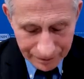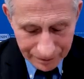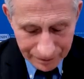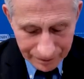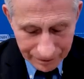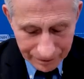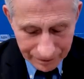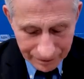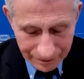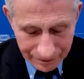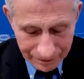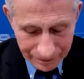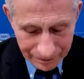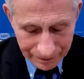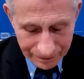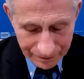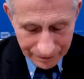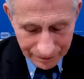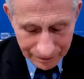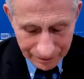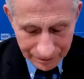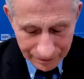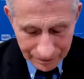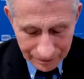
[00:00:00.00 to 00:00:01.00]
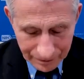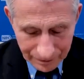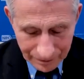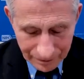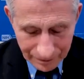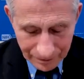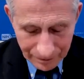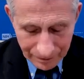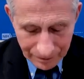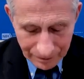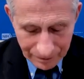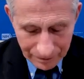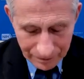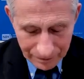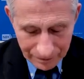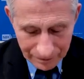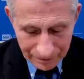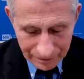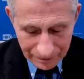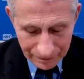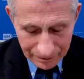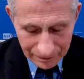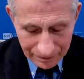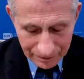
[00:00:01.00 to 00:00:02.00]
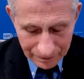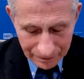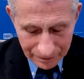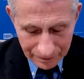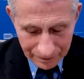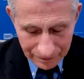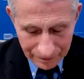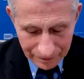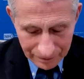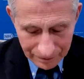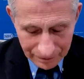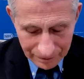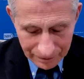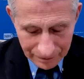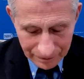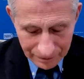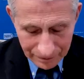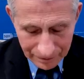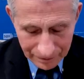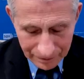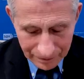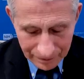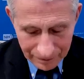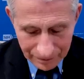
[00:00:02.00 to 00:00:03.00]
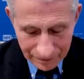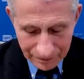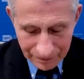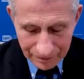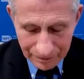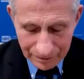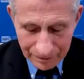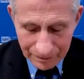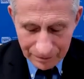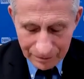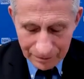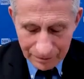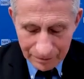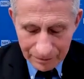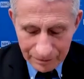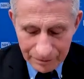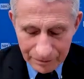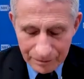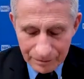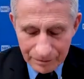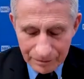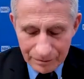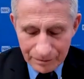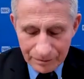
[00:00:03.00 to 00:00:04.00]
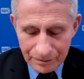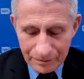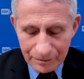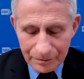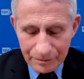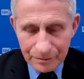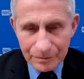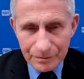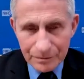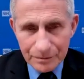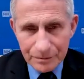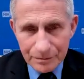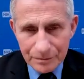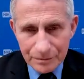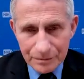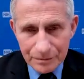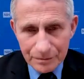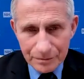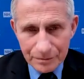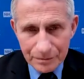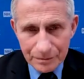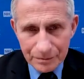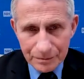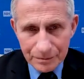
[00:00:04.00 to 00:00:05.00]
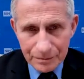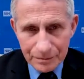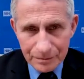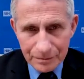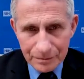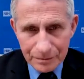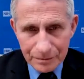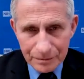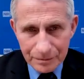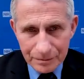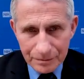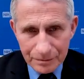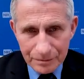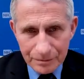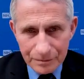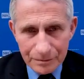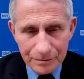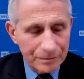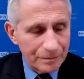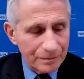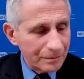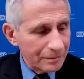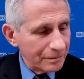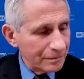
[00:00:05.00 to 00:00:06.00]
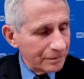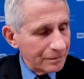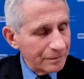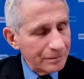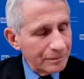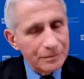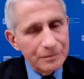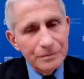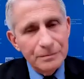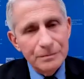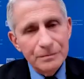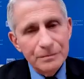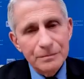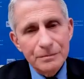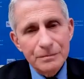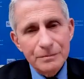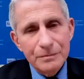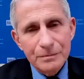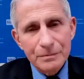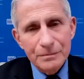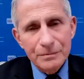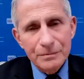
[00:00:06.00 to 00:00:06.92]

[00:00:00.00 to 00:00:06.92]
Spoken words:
No words are spoken by the person on screen.